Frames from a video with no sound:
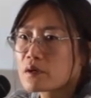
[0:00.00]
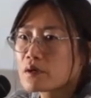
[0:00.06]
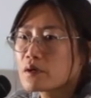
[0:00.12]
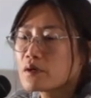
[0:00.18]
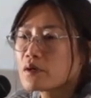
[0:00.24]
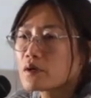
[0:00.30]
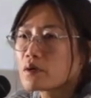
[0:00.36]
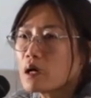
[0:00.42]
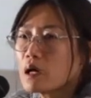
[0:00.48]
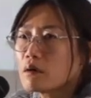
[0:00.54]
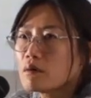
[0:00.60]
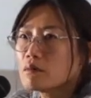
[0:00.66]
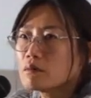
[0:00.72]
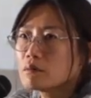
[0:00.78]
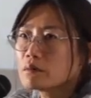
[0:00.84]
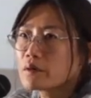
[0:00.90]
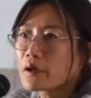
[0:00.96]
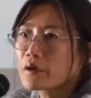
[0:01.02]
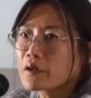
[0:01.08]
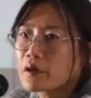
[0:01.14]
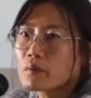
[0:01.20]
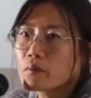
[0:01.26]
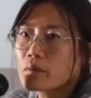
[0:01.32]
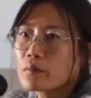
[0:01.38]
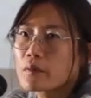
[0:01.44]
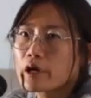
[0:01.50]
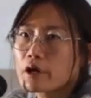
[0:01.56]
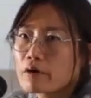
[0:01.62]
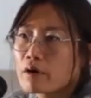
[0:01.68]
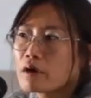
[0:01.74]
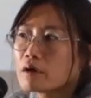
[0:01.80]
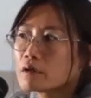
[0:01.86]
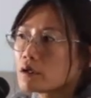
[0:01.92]
you know, we
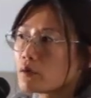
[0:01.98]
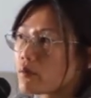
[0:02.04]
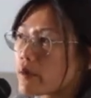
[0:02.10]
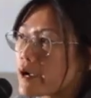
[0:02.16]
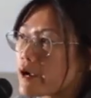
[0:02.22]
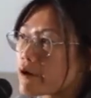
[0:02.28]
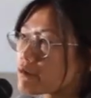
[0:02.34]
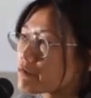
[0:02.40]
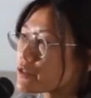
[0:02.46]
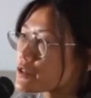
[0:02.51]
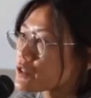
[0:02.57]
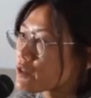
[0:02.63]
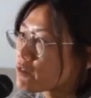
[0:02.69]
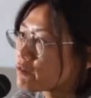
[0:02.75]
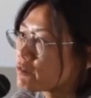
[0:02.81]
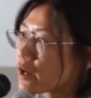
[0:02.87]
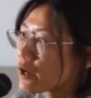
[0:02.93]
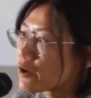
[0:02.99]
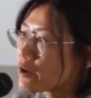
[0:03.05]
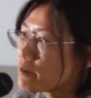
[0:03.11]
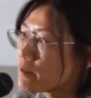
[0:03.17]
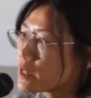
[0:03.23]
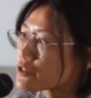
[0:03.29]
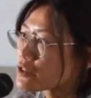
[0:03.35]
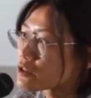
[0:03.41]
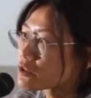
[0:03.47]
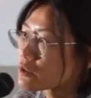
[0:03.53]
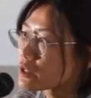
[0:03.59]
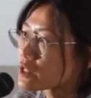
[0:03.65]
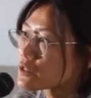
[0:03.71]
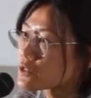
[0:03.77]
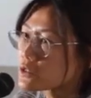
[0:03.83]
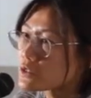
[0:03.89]
are all aware of this environmental
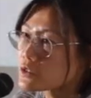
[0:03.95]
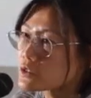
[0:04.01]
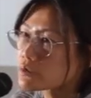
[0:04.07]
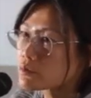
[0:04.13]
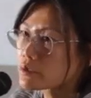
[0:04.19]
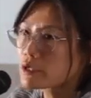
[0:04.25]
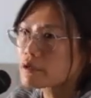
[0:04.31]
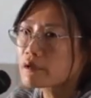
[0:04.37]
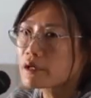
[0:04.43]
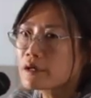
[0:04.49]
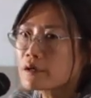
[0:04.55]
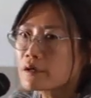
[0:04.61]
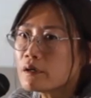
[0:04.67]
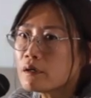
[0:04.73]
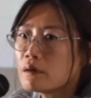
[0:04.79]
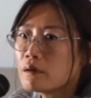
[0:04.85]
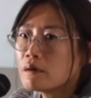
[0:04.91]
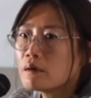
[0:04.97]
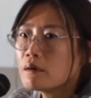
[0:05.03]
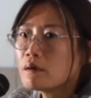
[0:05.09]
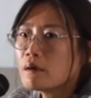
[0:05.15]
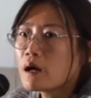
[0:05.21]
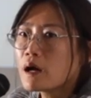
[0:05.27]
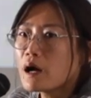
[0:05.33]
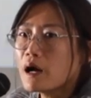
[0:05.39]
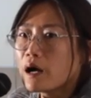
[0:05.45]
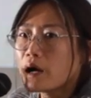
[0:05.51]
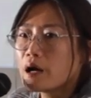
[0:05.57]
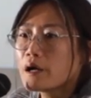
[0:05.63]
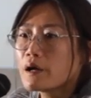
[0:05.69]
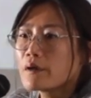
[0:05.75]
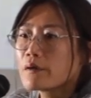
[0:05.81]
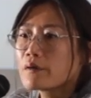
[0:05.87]
crisis we are in.
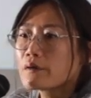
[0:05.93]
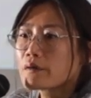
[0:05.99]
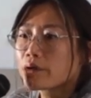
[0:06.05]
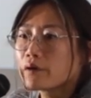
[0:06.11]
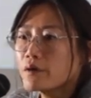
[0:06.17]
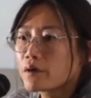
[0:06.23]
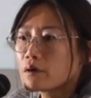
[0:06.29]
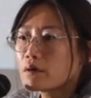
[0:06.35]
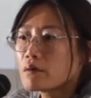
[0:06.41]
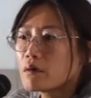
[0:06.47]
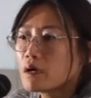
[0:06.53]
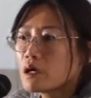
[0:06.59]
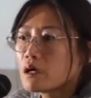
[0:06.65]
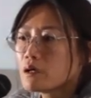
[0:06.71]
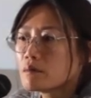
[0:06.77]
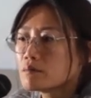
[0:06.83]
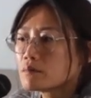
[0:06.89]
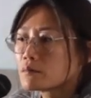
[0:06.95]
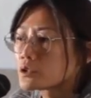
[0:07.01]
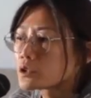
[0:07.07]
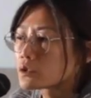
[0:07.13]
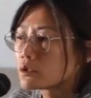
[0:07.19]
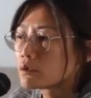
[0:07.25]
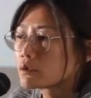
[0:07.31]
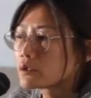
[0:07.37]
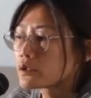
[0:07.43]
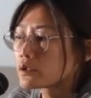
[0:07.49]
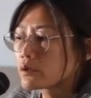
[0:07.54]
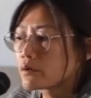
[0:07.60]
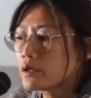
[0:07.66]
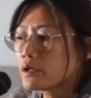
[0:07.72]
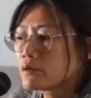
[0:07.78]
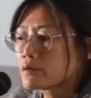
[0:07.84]
And, you know, so, you
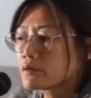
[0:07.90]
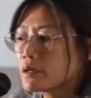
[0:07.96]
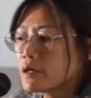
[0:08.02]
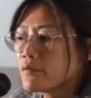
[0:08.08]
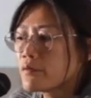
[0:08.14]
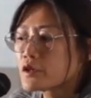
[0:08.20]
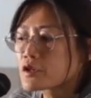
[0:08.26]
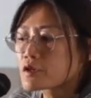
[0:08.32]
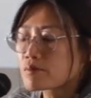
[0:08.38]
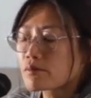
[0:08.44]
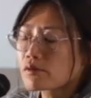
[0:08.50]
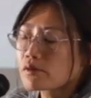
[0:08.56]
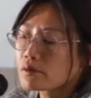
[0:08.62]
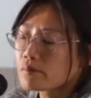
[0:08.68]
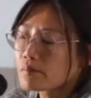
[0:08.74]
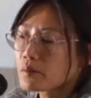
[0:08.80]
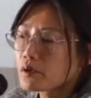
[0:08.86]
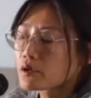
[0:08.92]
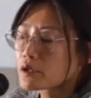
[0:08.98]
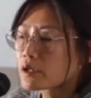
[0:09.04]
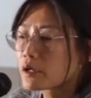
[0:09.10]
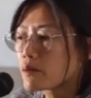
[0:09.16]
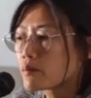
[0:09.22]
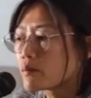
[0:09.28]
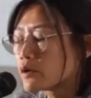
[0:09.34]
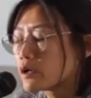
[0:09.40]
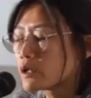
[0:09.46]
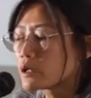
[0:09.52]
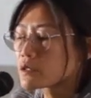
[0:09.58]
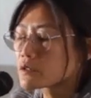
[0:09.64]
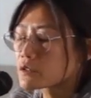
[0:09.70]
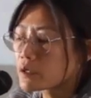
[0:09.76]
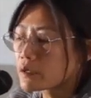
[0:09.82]
know, in this board game, we're
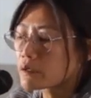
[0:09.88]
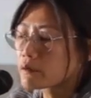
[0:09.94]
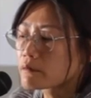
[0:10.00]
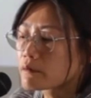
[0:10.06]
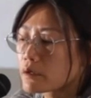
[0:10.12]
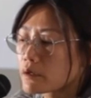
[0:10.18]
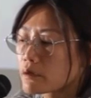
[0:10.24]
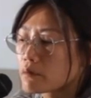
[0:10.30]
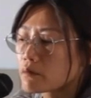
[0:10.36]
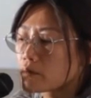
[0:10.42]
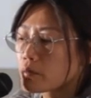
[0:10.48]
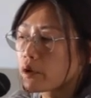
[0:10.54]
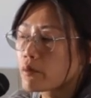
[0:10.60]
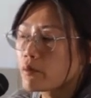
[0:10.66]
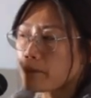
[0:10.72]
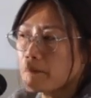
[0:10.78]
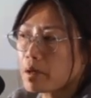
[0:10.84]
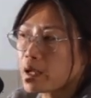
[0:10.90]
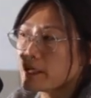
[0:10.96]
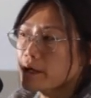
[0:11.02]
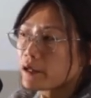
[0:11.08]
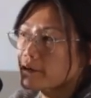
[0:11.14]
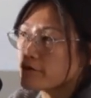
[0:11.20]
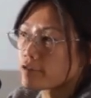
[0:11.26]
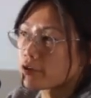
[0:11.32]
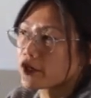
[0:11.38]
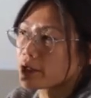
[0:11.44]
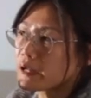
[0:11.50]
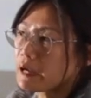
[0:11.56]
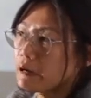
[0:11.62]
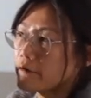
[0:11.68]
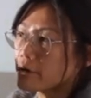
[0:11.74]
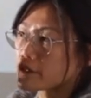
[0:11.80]
like saying, you know, we play different
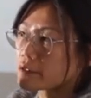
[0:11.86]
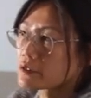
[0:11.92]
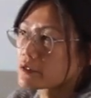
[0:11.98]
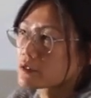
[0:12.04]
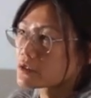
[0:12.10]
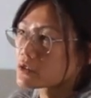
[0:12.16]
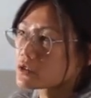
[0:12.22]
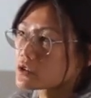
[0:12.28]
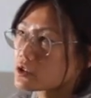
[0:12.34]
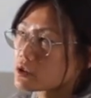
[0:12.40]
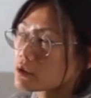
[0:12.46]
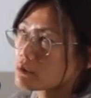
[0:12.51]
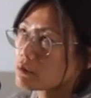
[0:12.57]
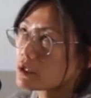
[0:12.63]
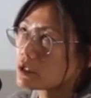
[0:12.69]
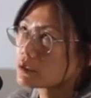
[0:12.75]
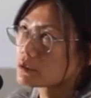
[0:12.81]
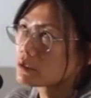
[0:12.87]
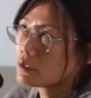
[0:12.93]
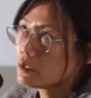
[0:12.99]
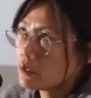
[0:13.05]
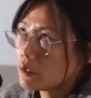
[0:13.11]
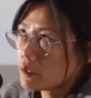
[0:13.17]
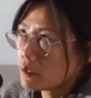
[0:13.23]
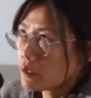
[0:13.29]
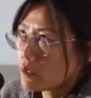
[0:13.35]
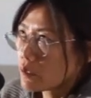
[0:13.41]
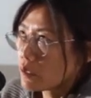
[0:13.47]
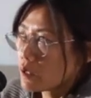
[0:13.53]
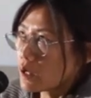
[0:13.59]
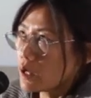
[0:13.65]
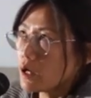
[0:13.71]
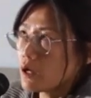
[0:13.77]
characters and so
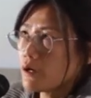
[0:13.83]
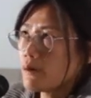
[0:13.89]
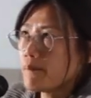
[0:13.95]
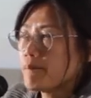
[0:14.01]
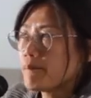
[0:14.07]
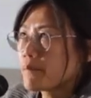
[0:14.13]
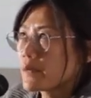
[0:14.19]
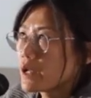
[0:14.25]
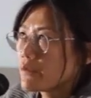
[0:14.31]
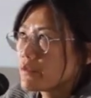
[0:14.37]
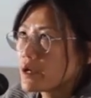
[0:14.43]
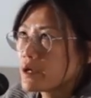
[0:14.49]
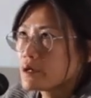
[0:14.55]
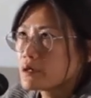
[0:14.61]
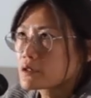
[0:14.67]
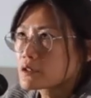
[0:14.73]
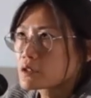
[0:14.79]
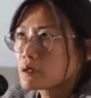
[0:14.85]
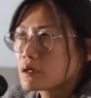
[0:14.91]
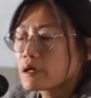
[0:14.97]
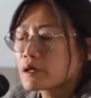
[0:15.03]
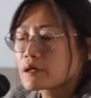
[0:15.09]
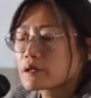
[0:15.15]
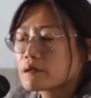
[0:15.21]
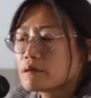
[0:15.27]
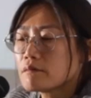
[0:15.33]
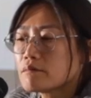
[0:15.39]
on. And then it's like,